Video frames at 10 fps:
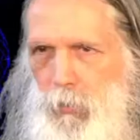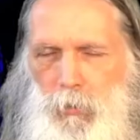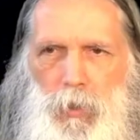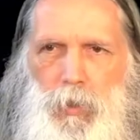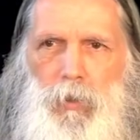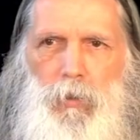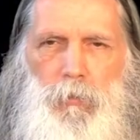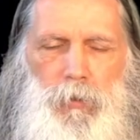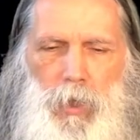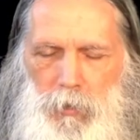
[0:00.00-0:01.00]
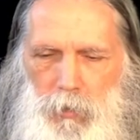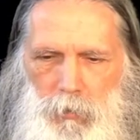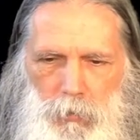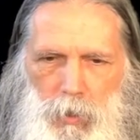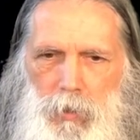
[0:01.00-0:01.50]
with, drug, with toxic
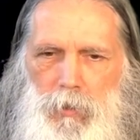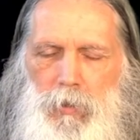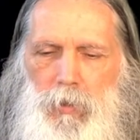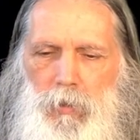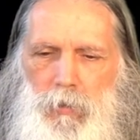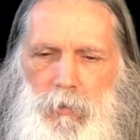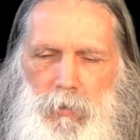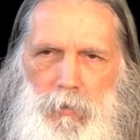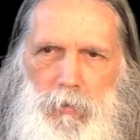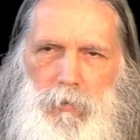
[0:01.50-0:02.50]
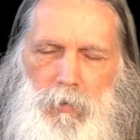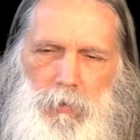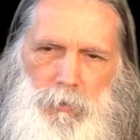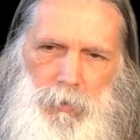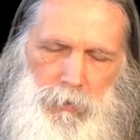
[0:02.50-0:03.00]
drugs that, that are
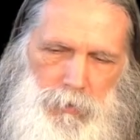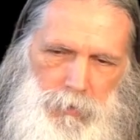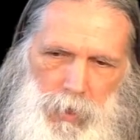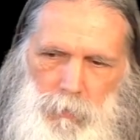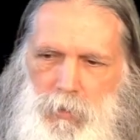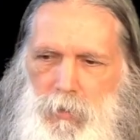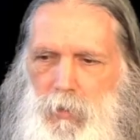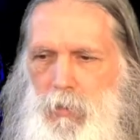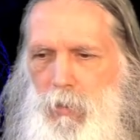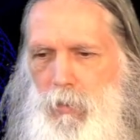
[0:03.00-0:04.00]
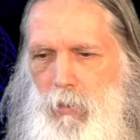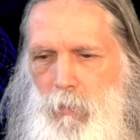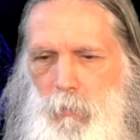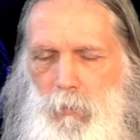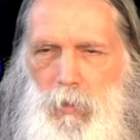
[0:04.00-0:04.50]
doing damage to the
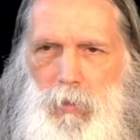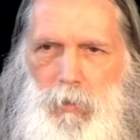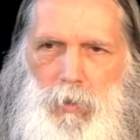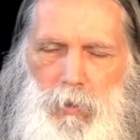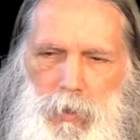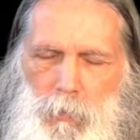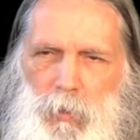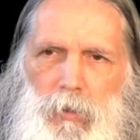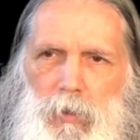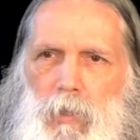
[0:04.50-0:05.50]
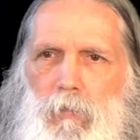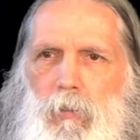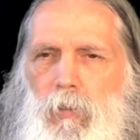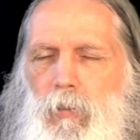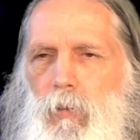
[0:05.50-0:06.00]
system on, on a chemical level,
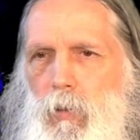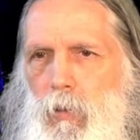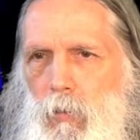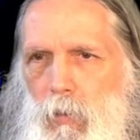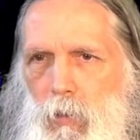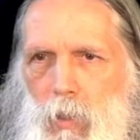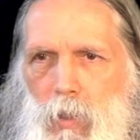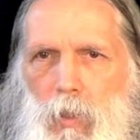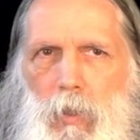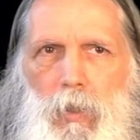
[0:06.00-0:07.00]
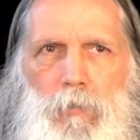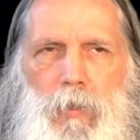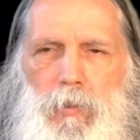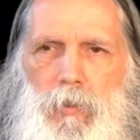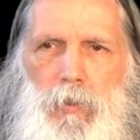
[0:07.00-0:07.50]
or, or
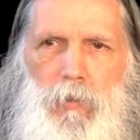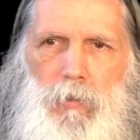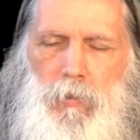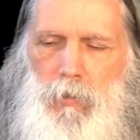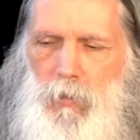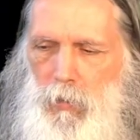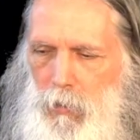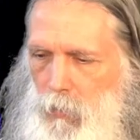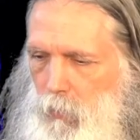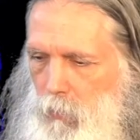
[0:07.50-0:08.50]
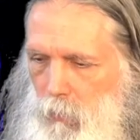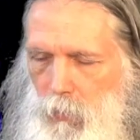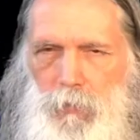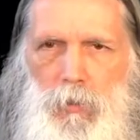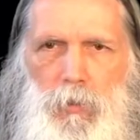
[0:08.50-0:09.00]
interventions uh,
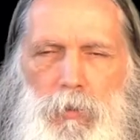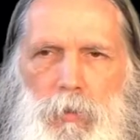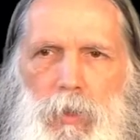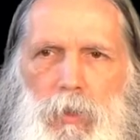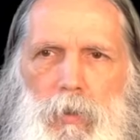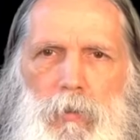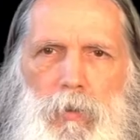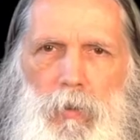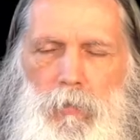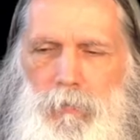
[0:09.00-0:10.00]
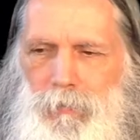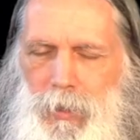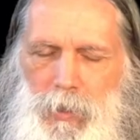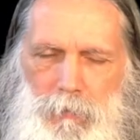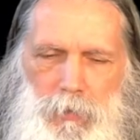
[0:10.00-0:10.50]
of surgery that are,
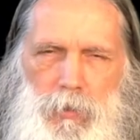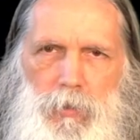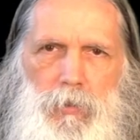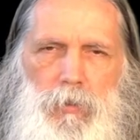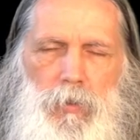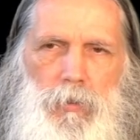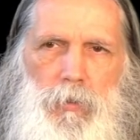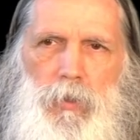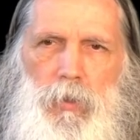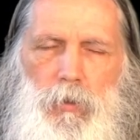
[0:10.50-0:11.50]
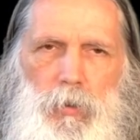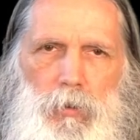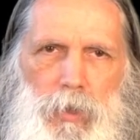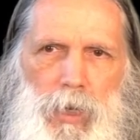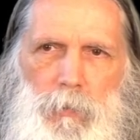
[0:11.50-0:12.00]
by definition, surgery is
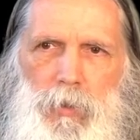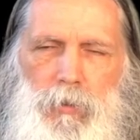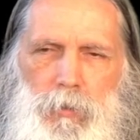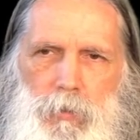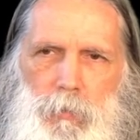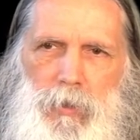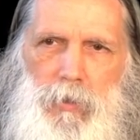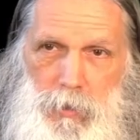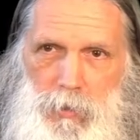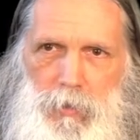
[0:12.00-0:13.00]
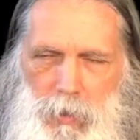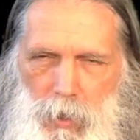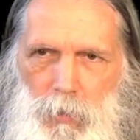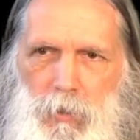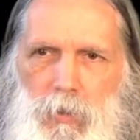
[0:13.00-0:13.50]
controlled damage, which means it's
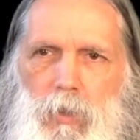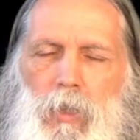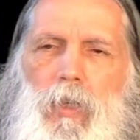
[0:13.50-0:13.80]
damage.